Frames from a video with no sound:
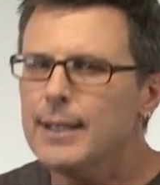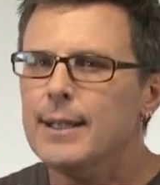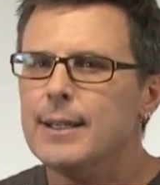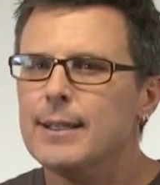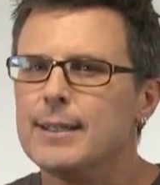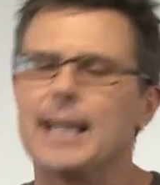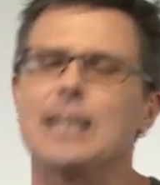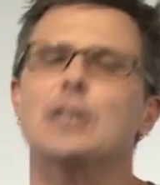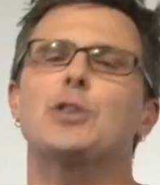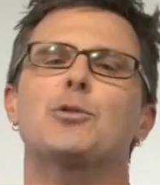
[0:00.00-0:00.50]

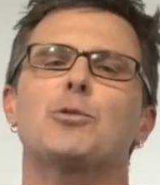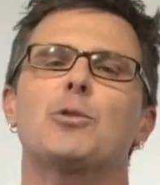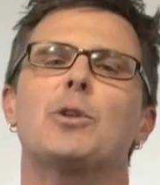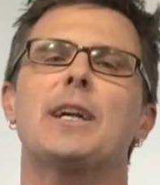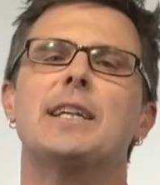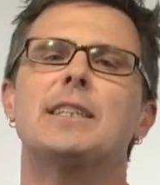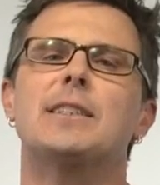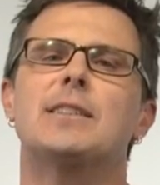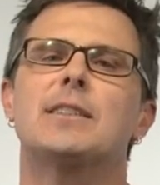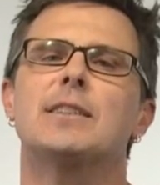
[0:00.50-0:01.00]
That's
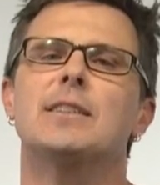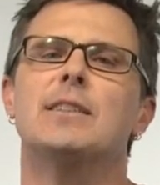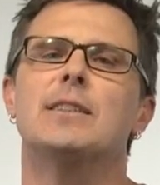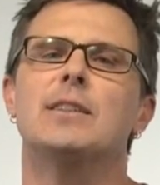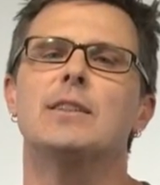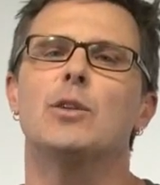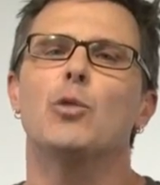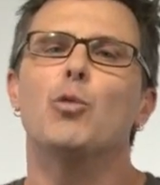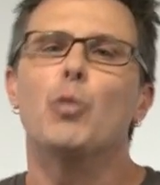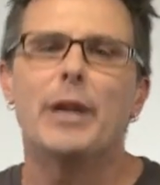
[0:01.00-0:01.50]
right.
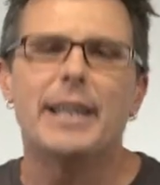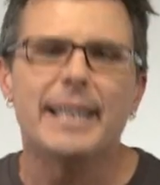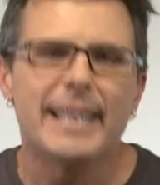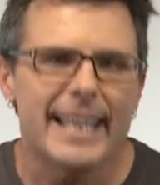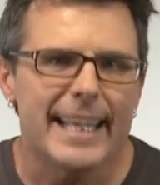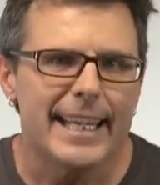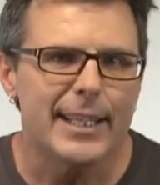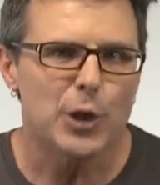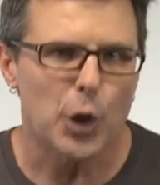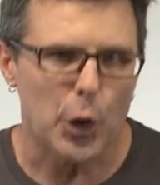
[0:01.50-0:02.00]
We
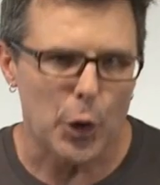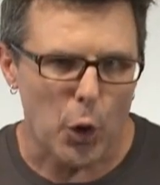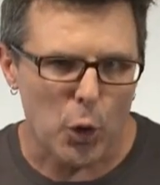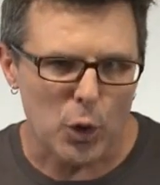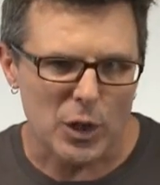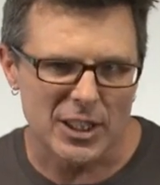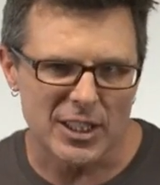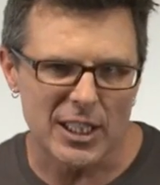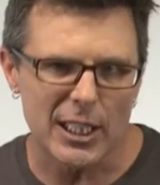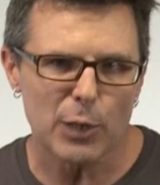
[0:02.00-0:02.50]
need an
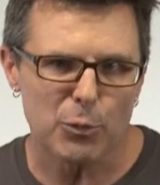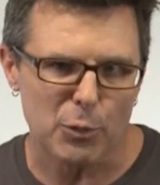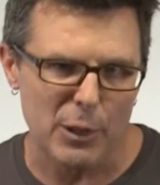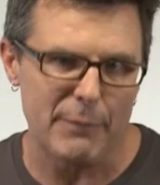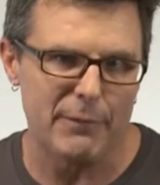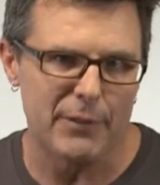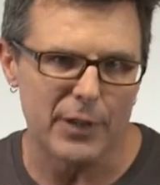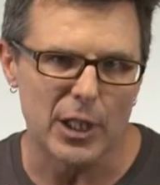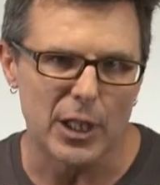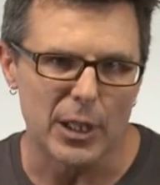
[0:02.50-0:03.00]
auxiliary
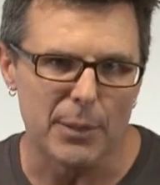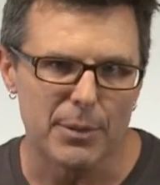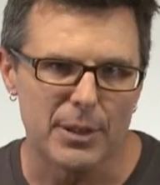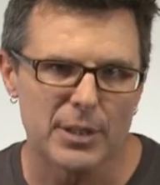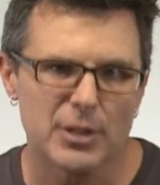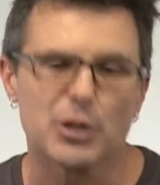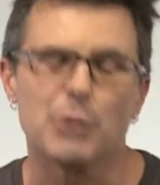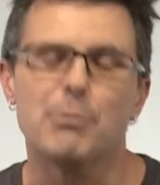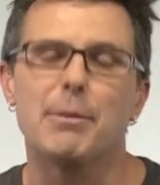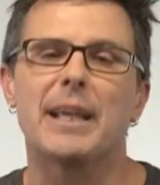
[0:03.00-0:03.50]
verb
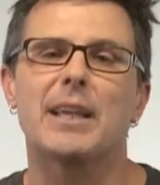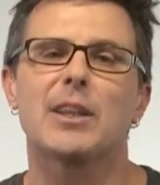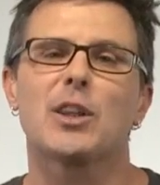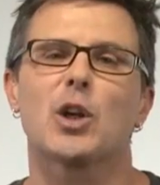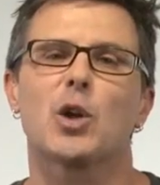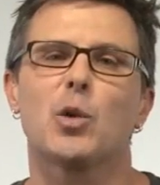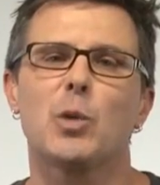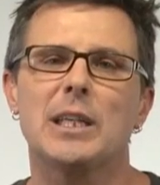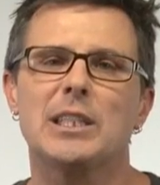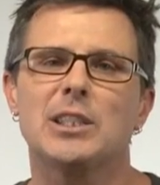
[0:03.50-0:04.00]
to make the
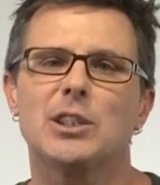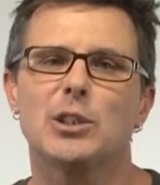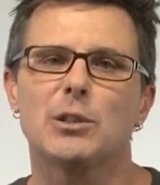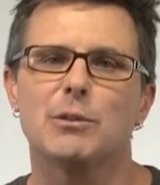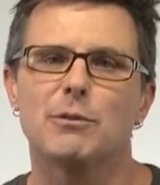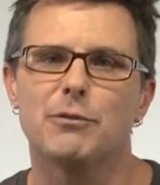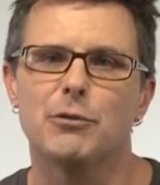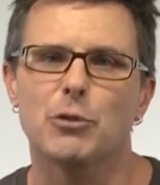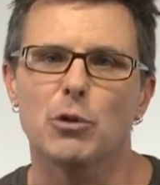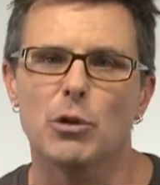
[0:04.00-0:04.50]

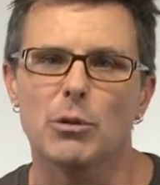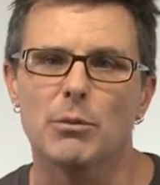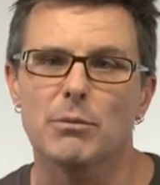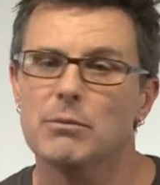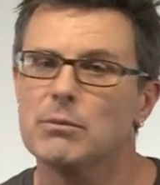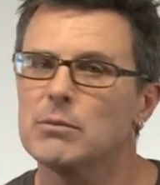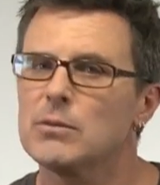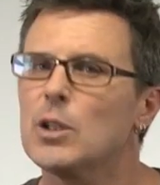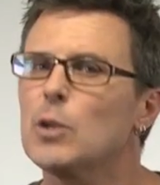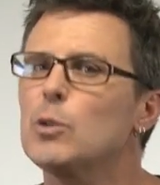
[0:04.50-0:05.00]
question form,
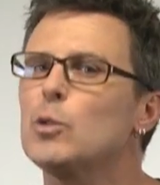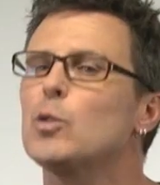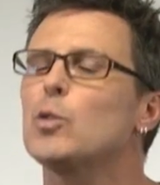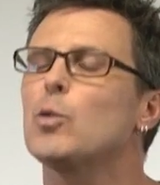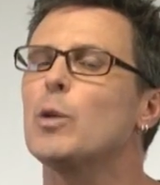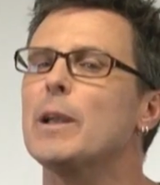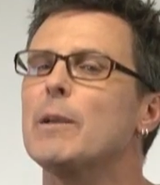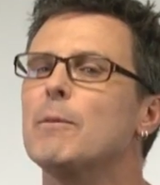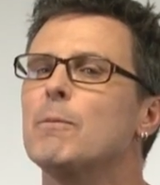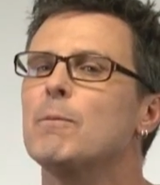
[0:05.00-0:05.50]
don't
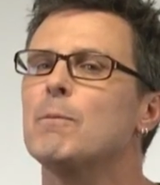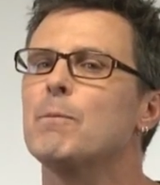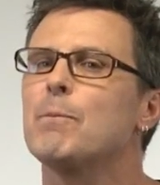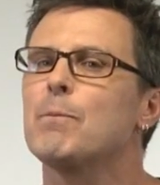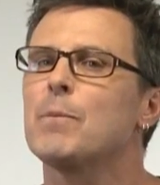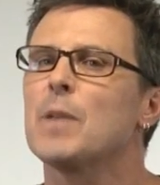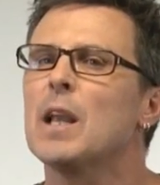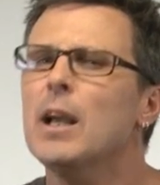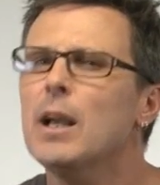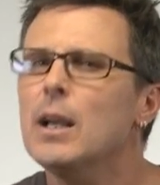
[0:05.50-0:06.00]
we?
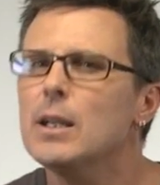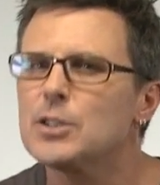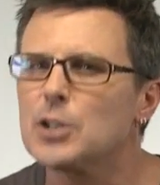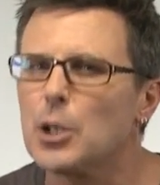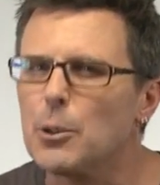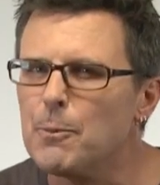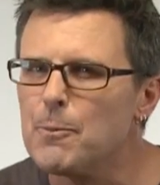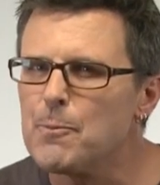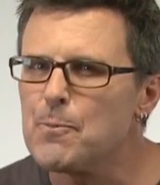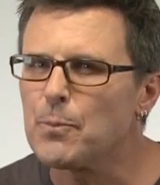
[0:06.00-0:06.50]

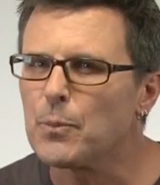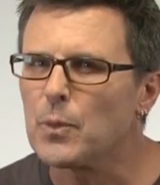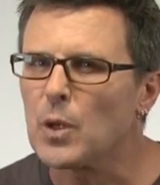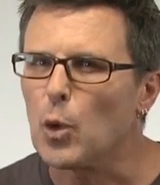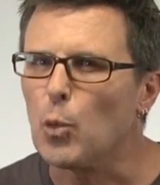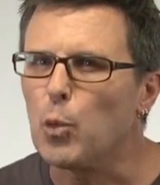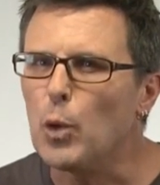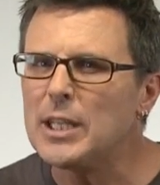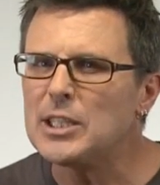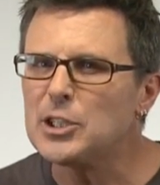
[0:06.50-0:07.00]
So,
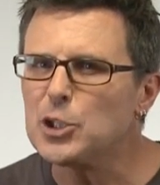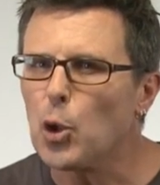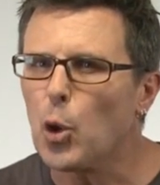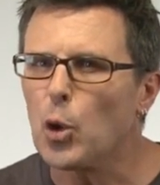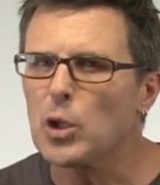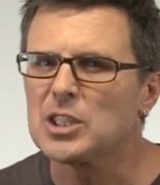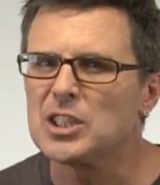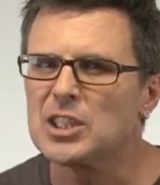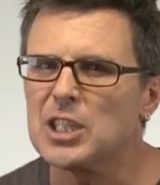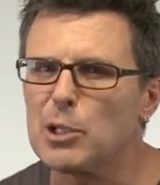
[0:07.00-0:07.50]
which
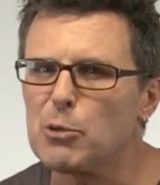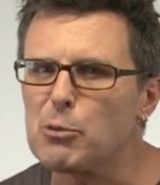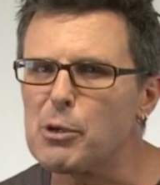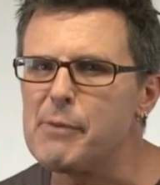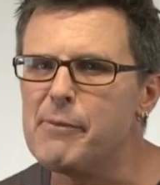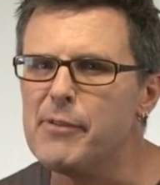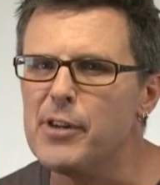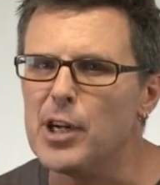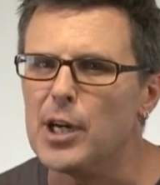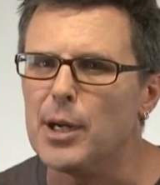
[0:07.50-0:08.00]
auxiliary
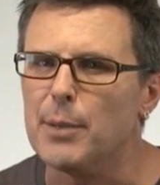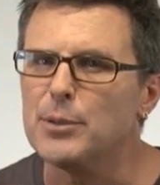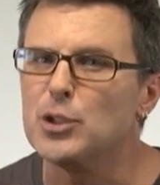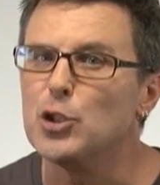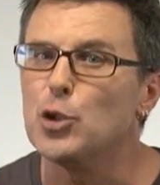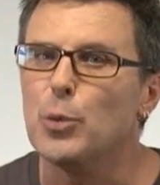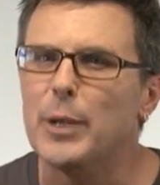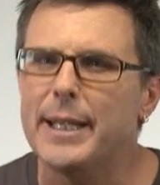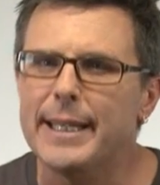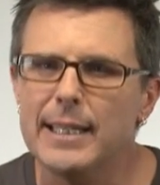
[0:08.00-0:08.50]
verb
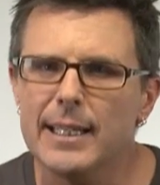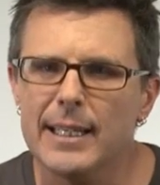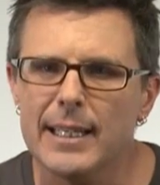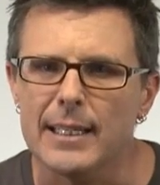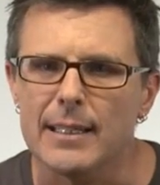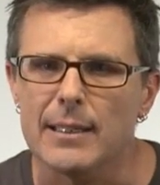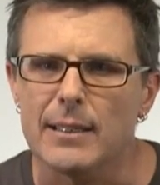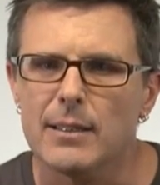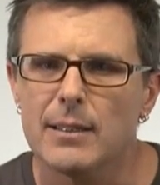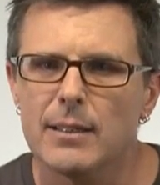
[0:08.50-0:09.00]
do we
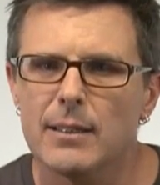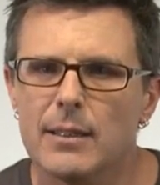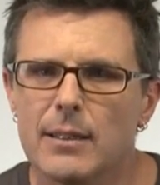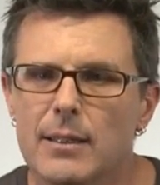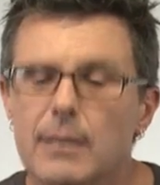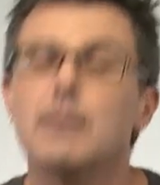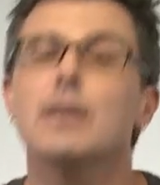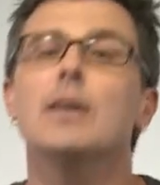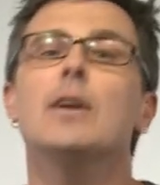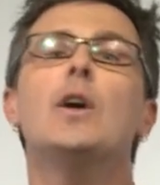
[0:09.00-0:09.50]
need?
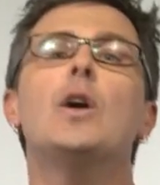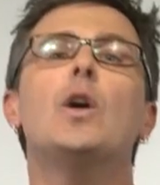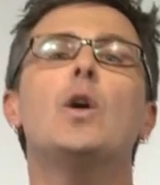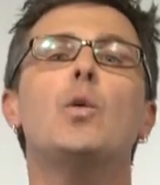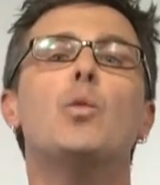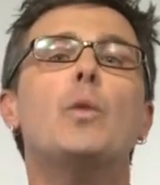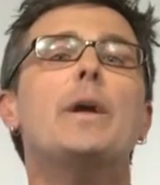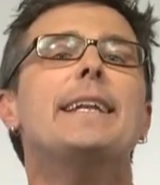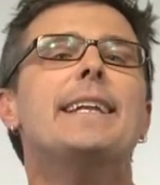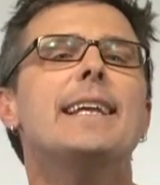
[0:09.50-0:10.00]

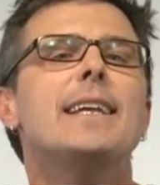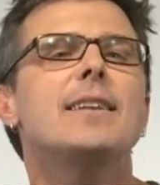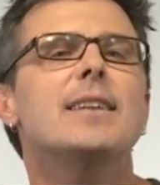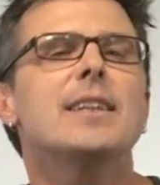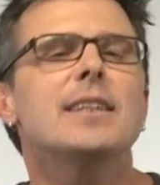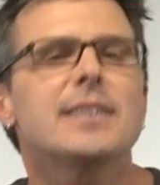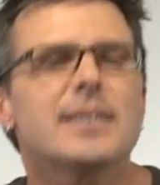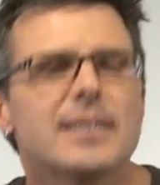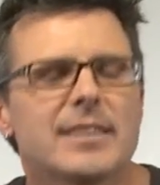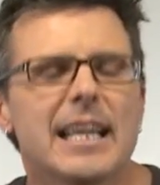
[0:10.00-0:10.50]
We need
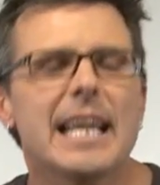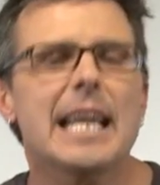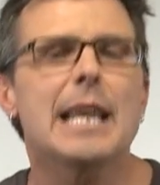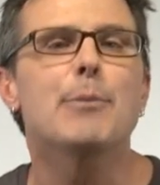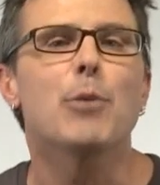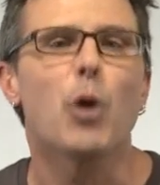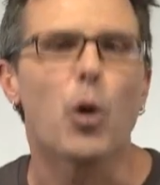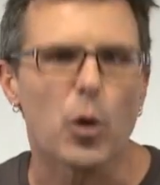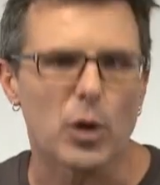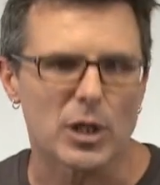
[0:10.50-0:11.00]
the
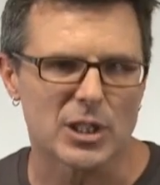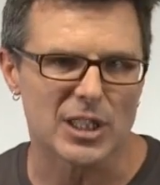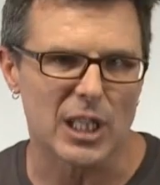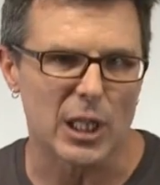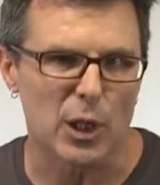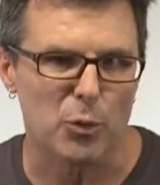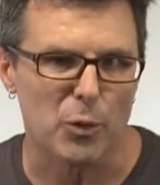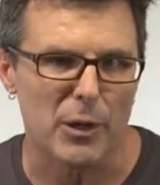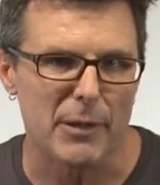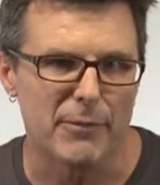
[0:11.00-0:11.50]
same
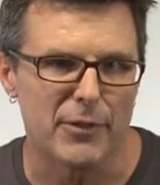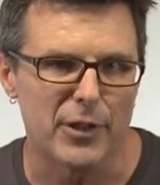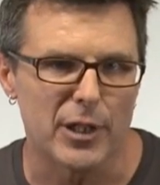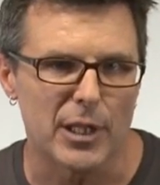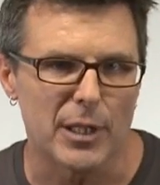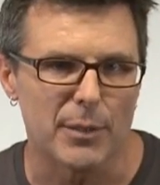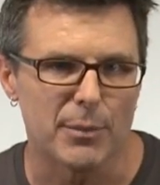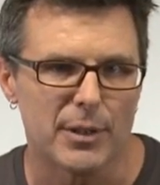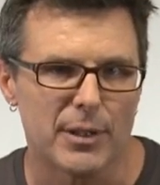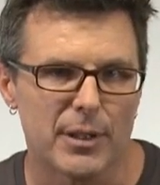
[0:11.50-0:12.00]
auxiliary verb,
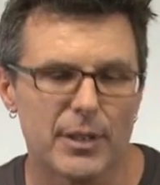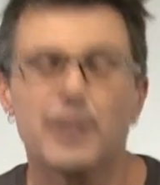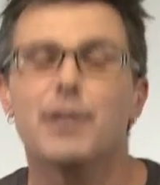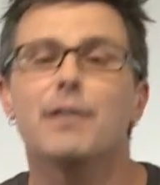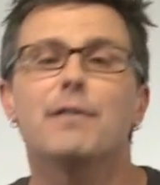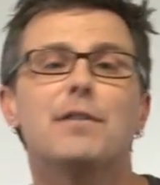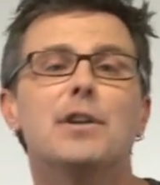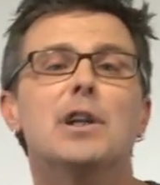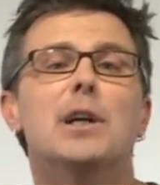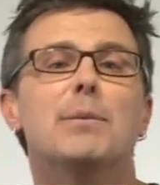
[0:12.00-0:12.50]
the
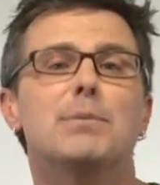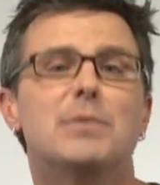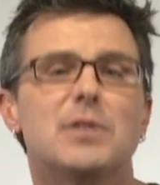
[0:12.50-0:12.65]
verb